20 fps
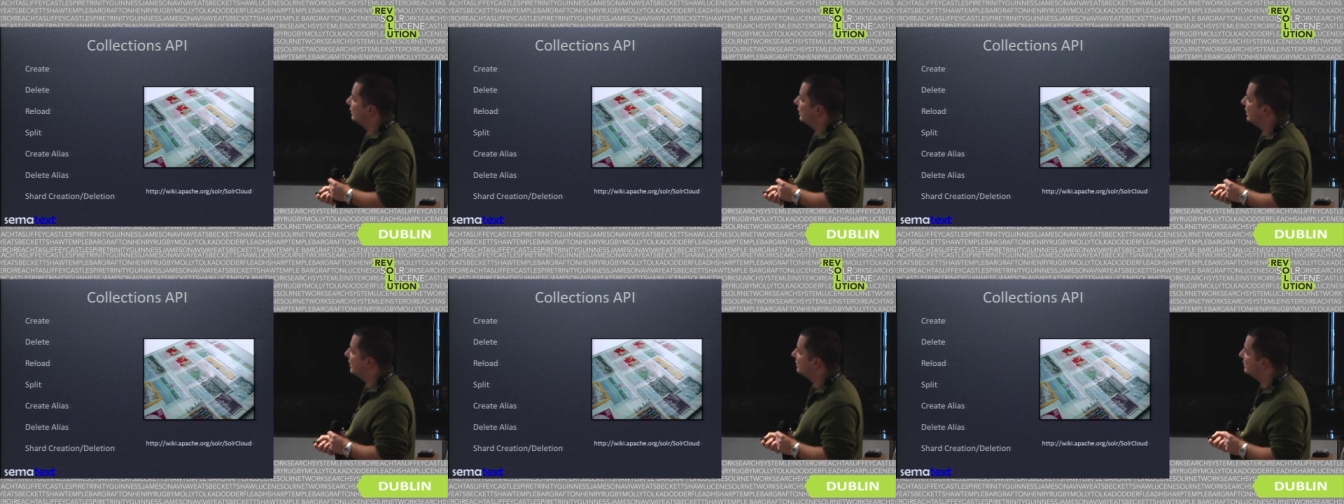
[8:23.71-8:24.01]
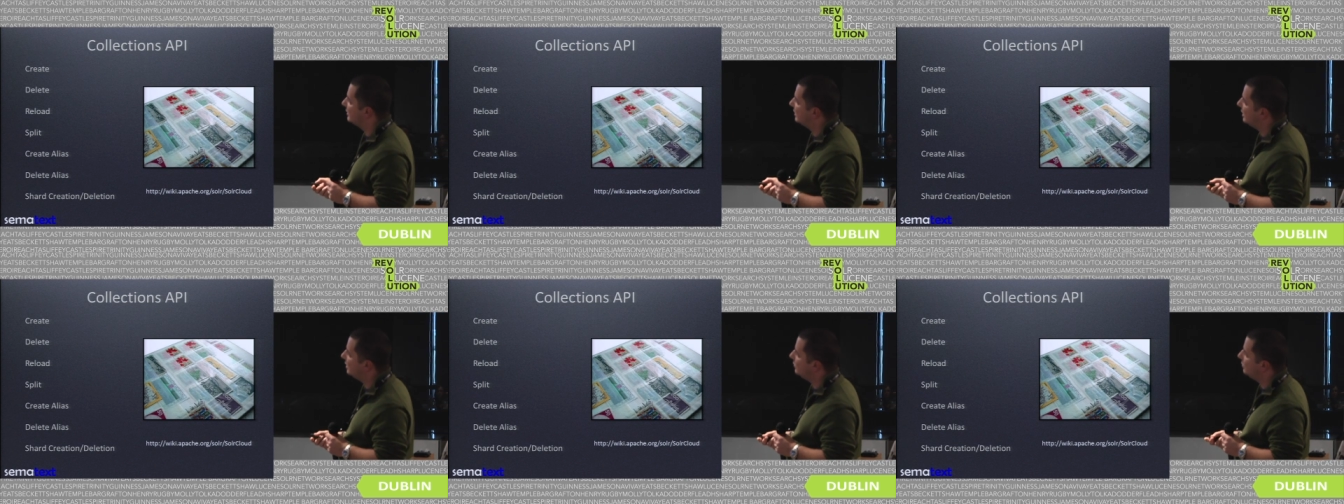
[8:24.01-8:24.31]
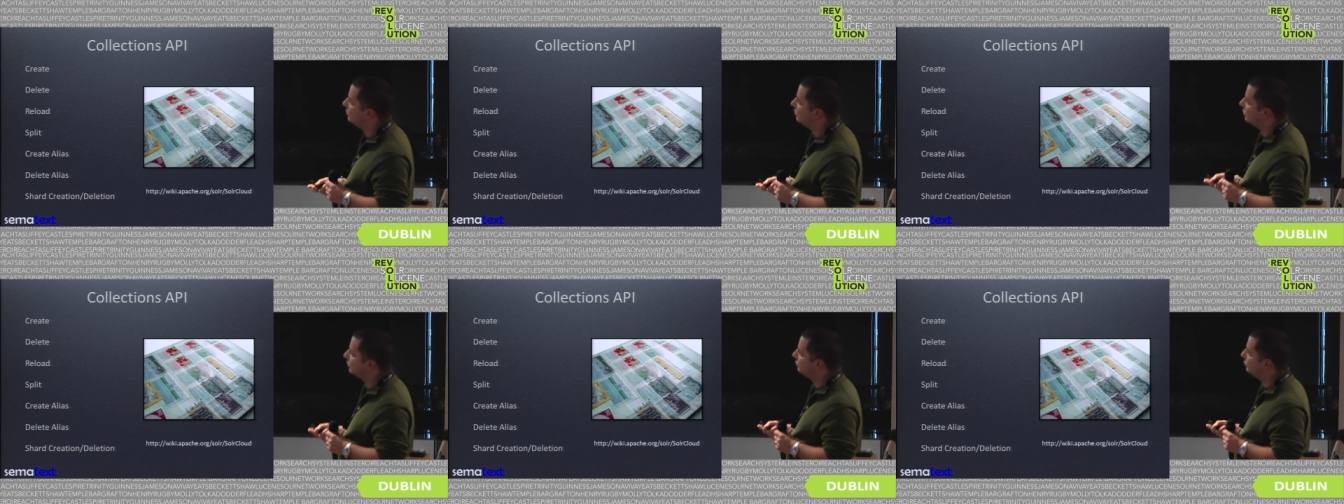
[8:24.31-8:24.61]
And now
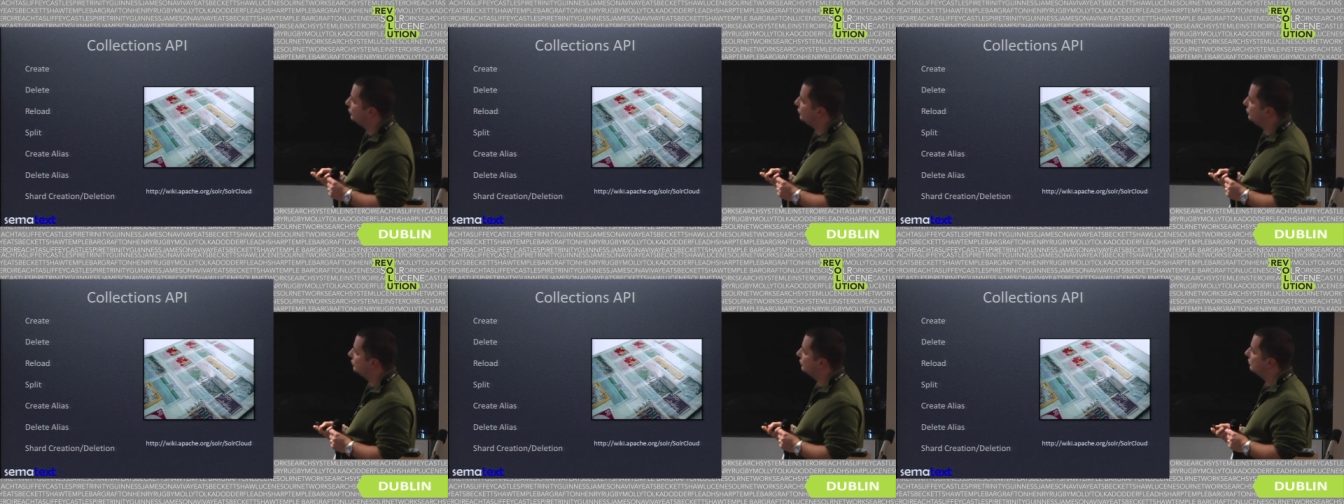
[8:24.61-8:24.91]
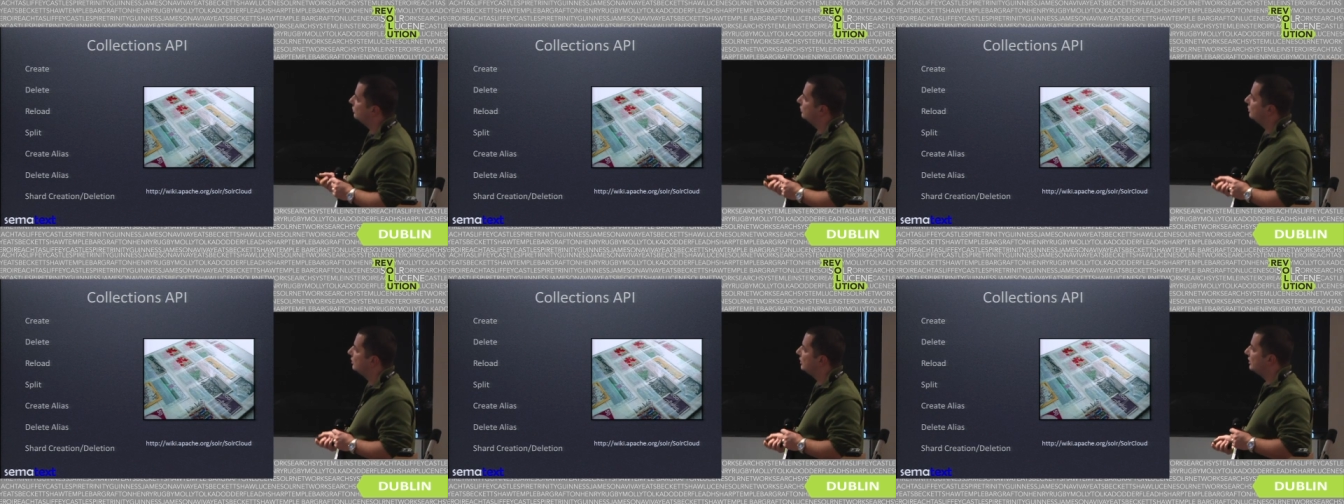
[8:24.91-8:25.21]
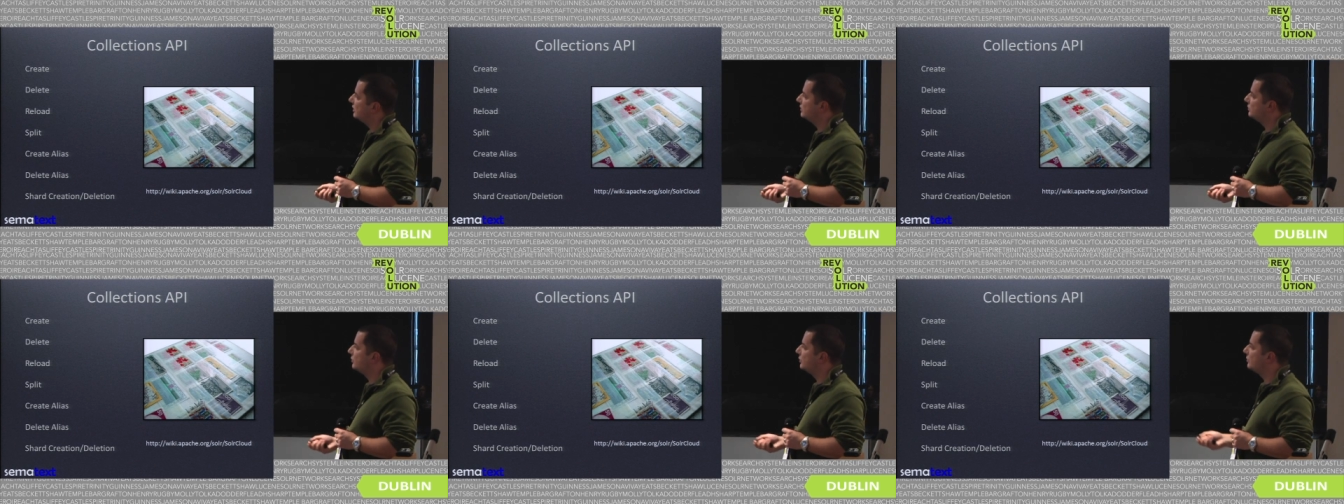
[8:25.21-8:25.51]
what we do
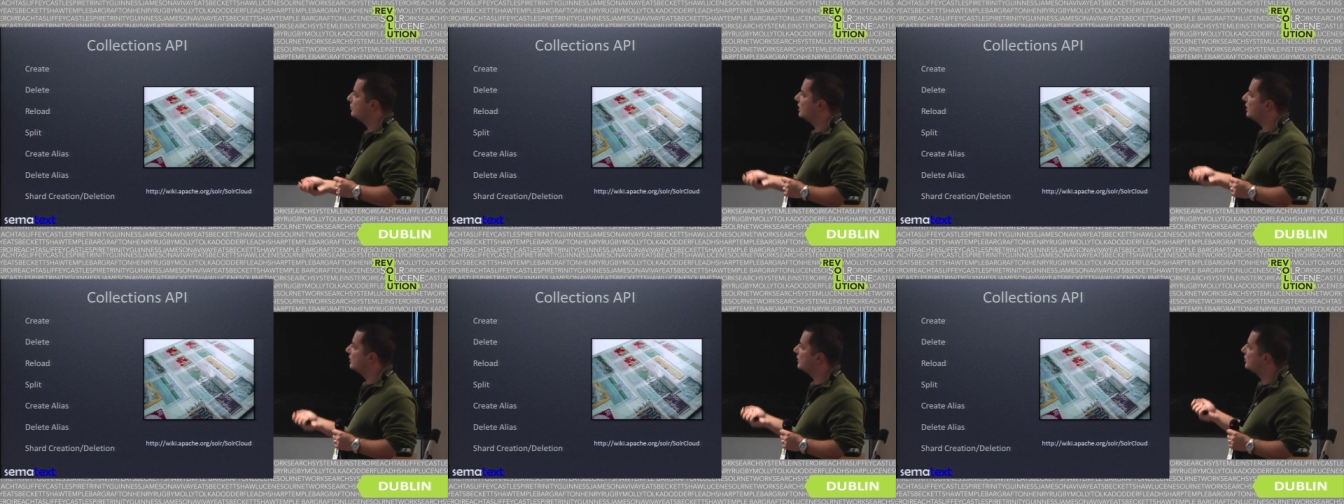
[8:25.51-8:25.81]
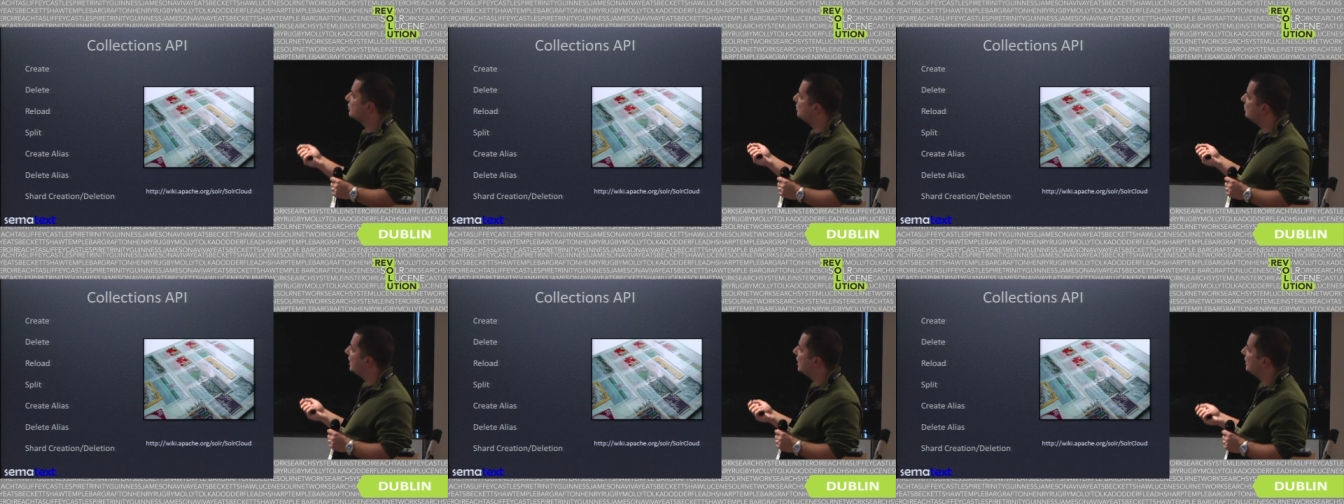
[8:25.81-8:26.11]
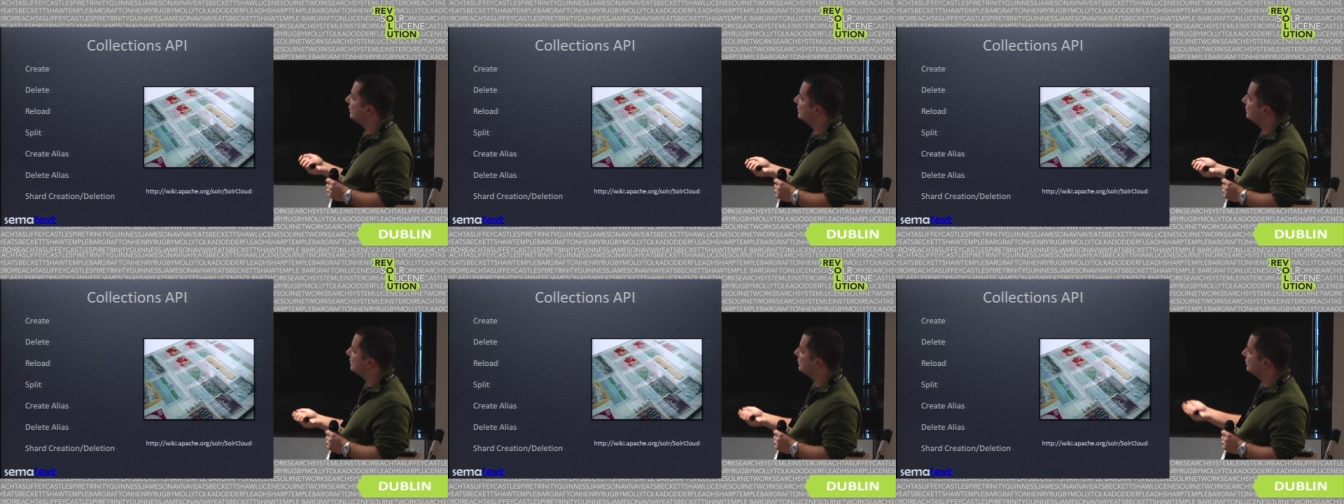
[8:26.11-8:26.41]
is we run a
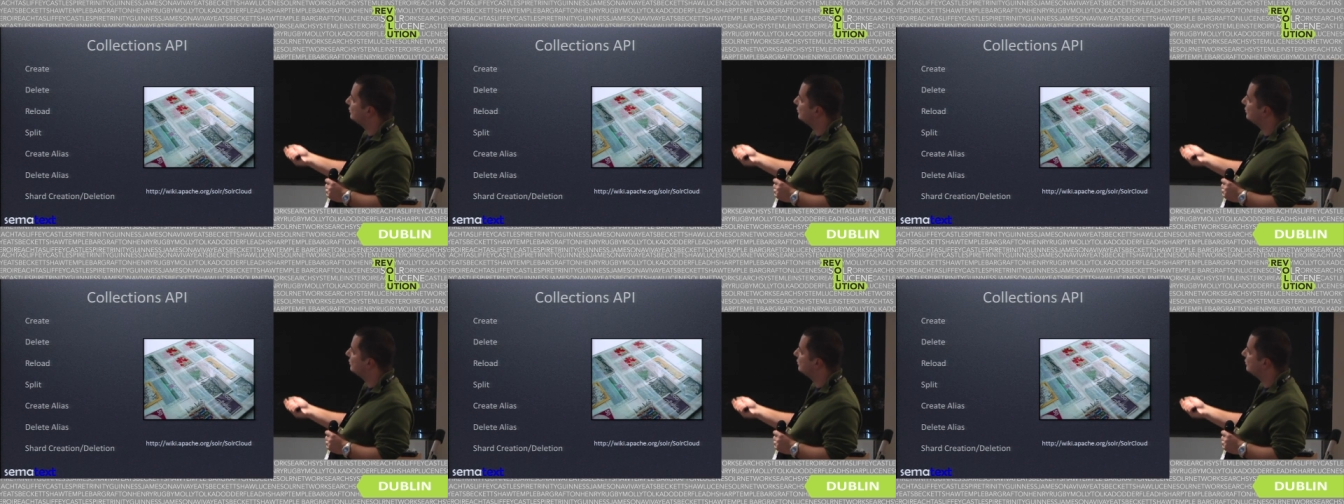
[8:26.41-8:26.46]
command